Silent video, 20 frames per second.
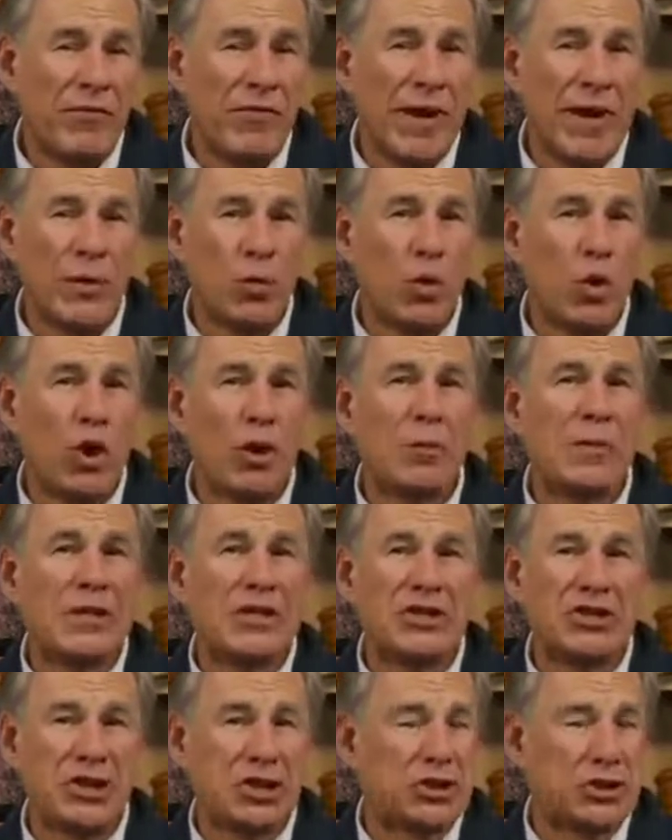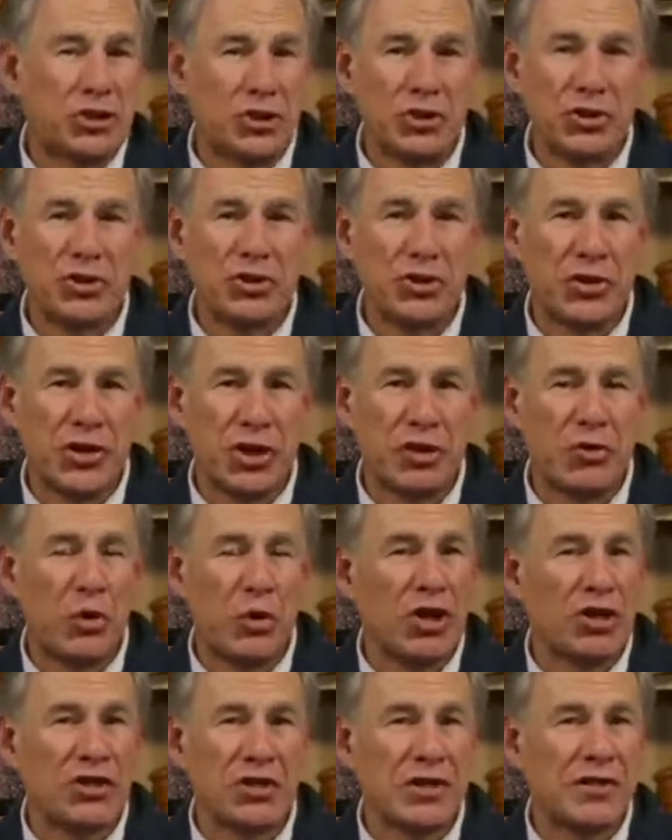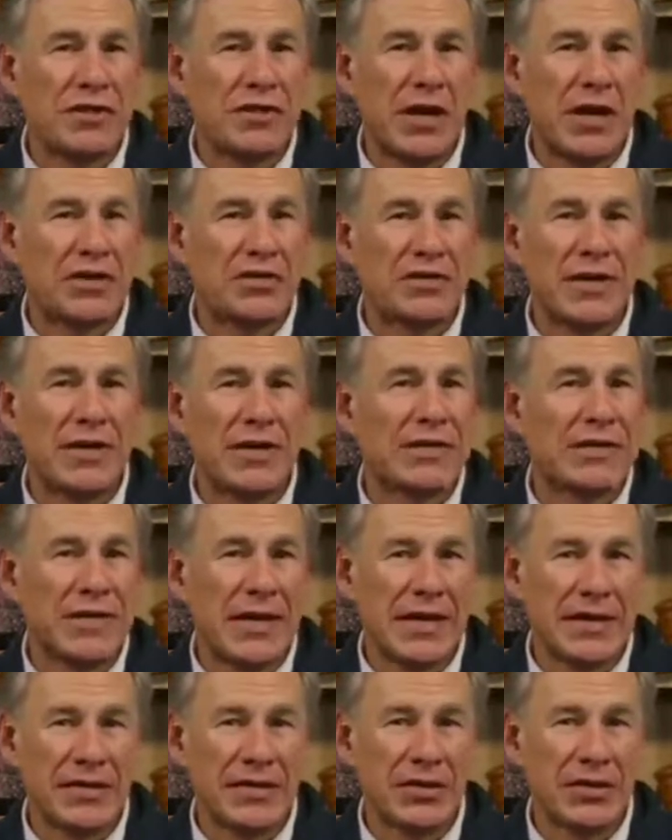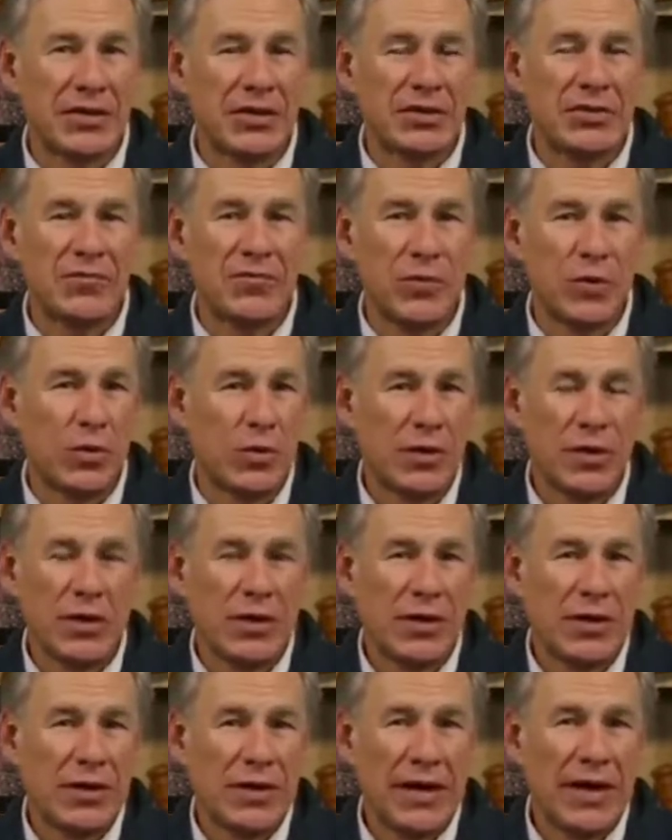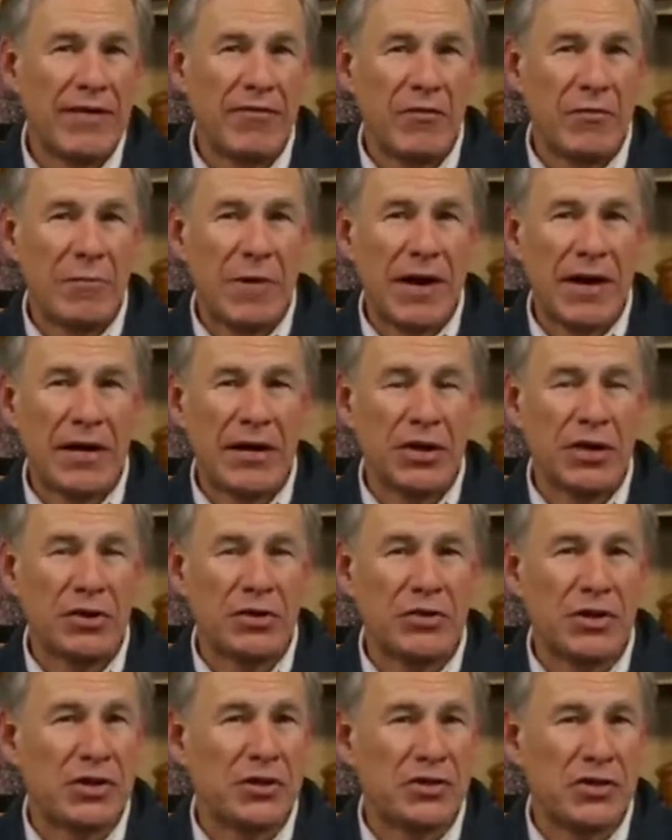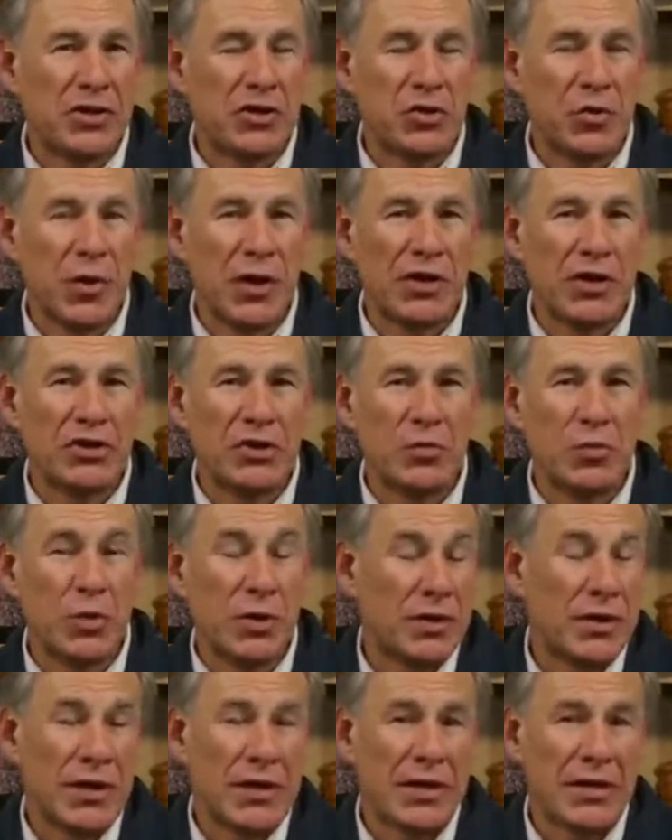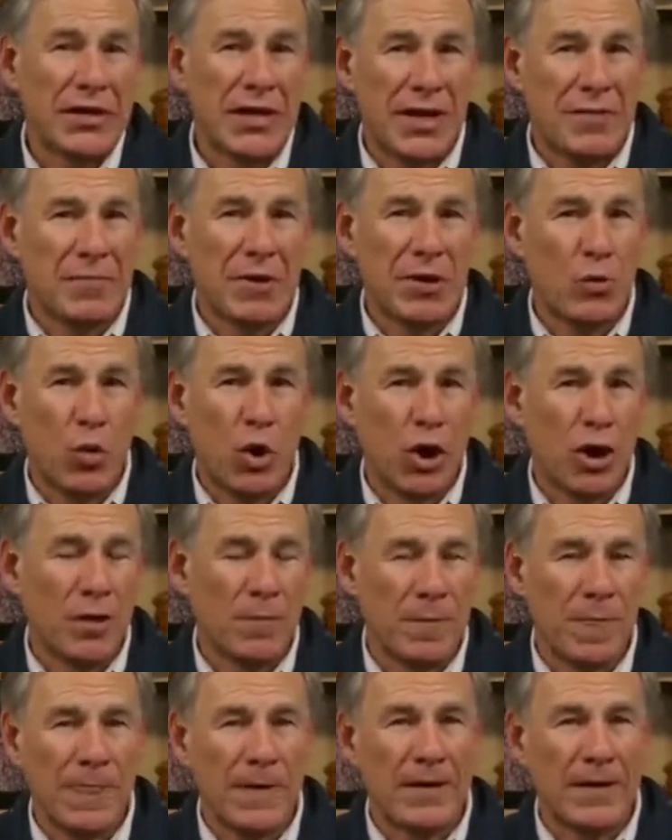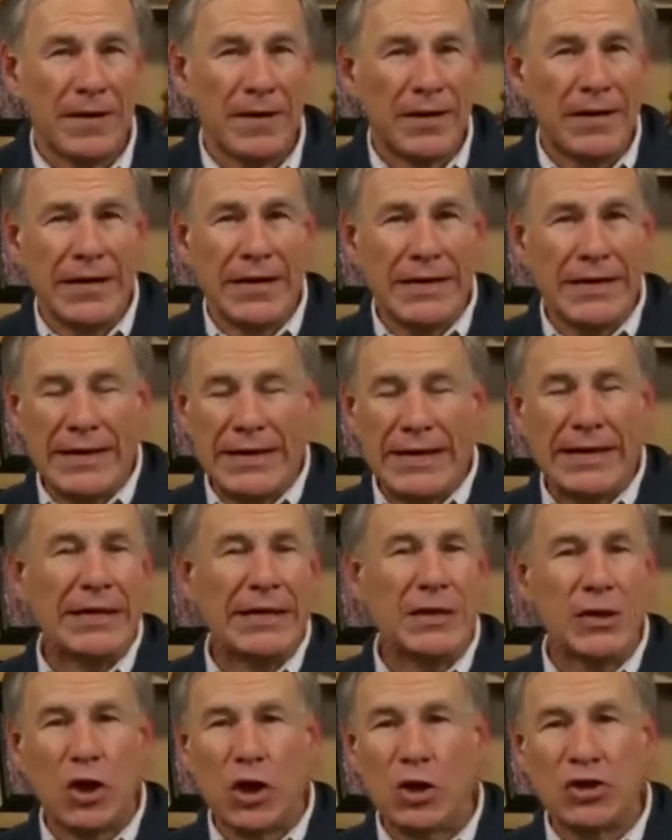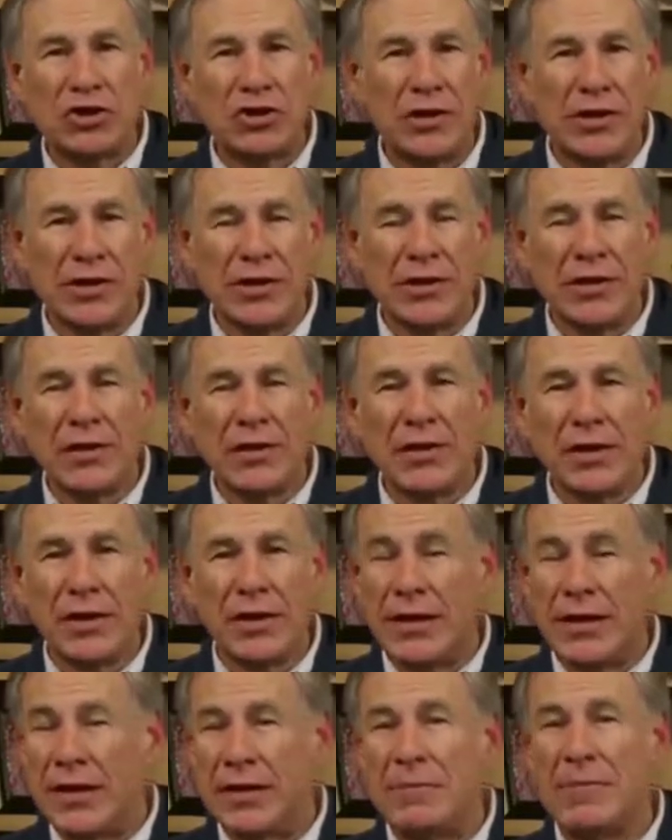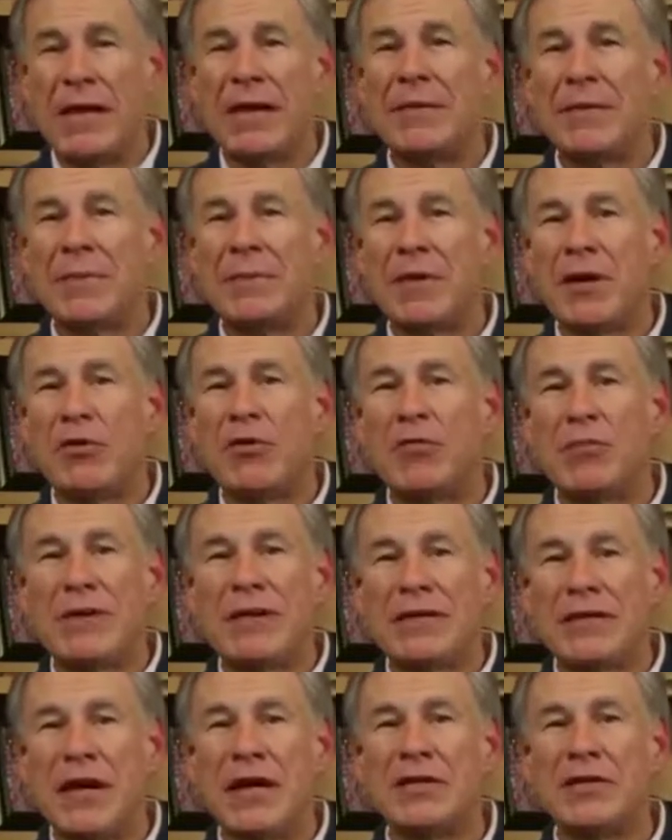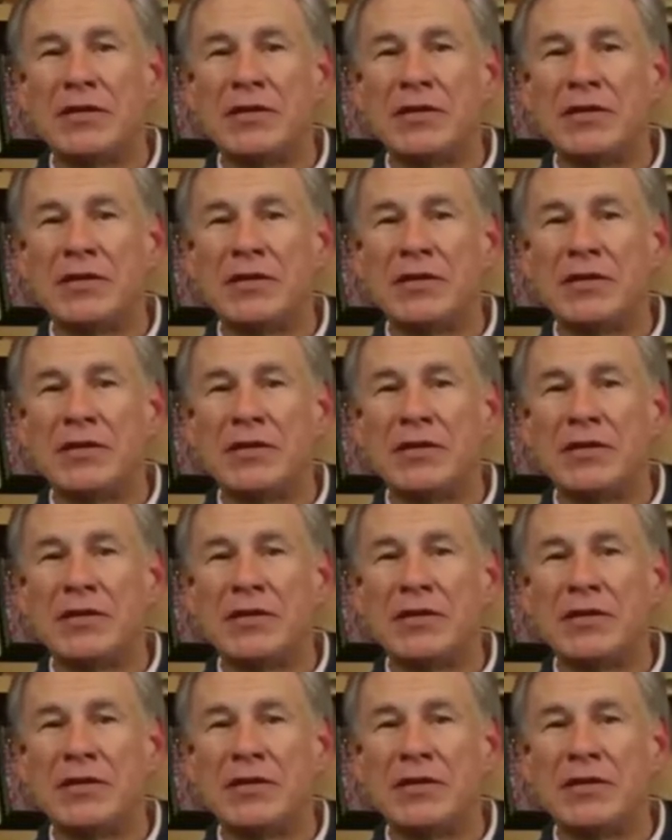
We provide warming centers across the entire state of Texas for everybody who's in a situation where they cannot be warm. In any large city, at a minimum, there will be